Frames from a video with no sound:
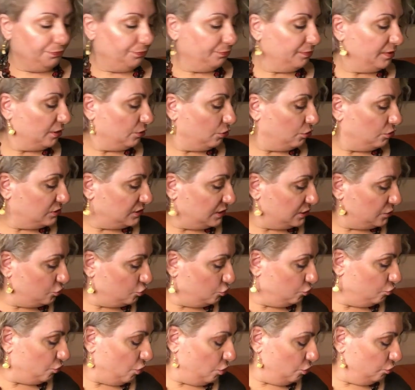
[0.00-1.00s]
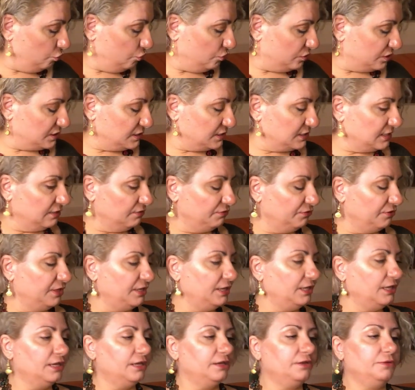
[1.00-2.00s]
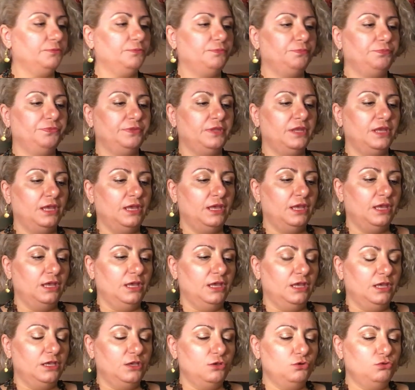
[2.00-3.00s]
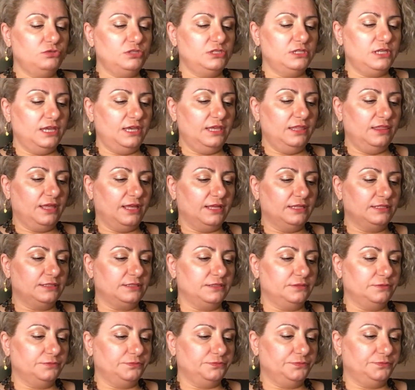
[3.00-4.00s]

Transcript: Because as you wrote yourself here, you say that